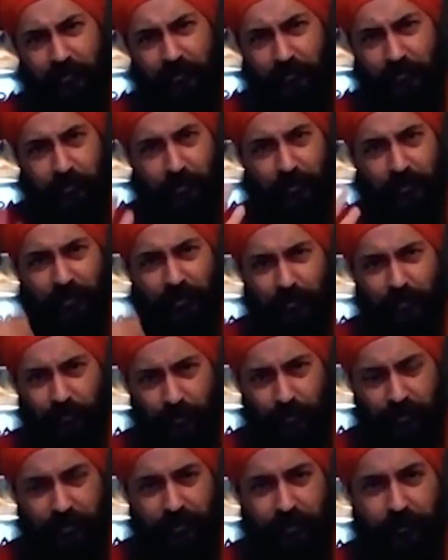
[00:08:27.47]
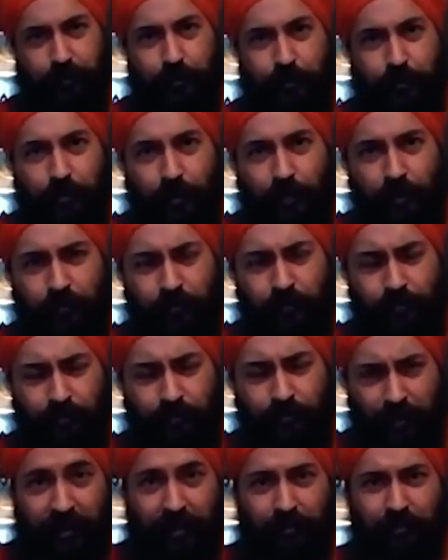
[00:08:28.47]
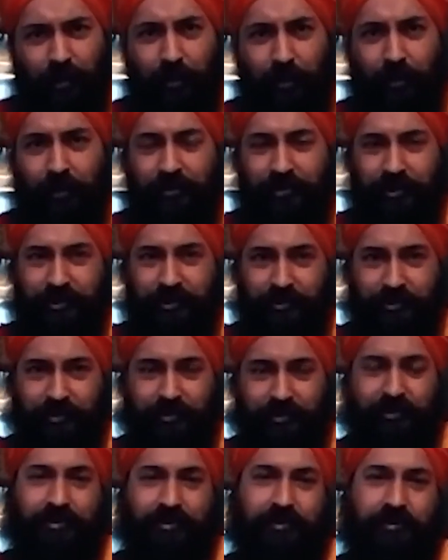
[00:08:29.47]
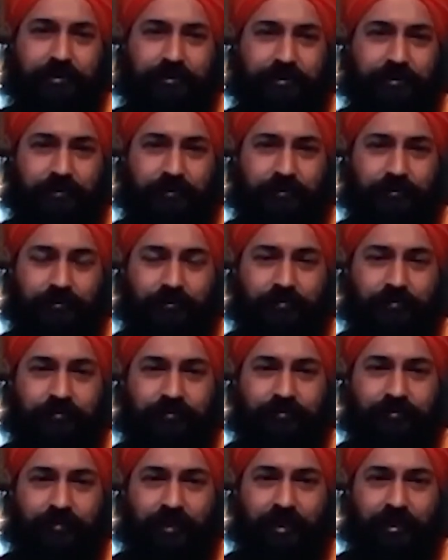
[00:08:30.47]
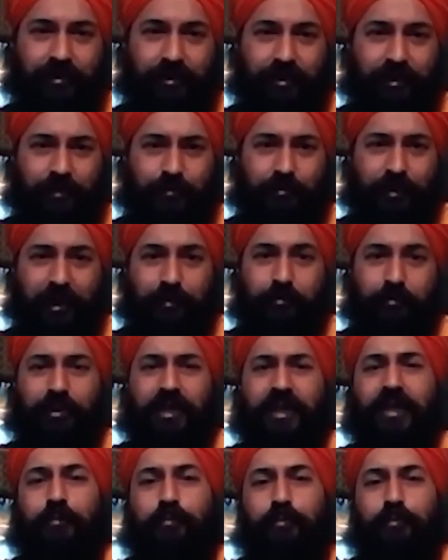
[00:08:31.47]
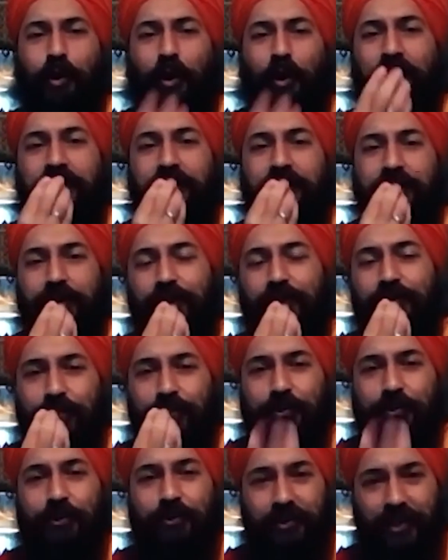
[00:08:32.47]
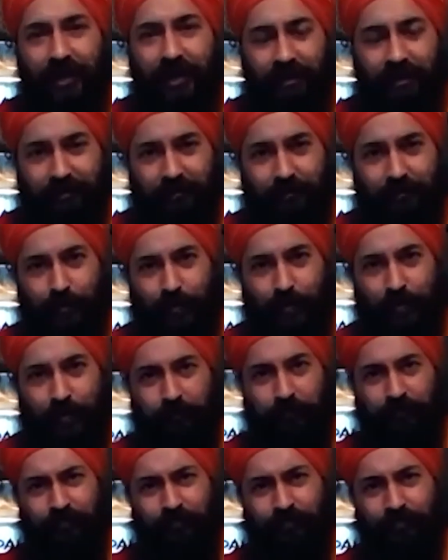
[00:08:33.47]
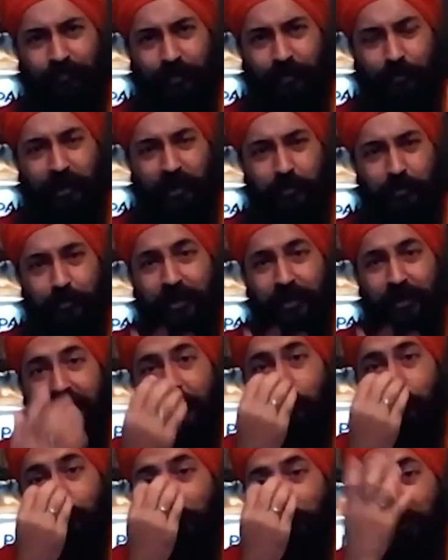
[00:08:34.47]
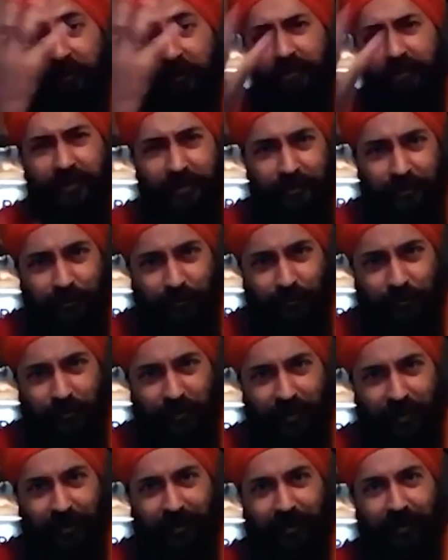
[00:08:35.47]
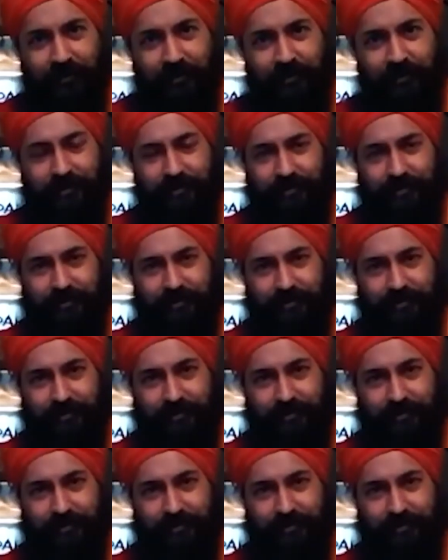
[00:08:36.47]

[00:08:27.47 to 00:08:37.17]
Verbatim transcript: Everybody invoke her by becoming conscious, by bringing purity to your tongue, by bringing purity to your eyes.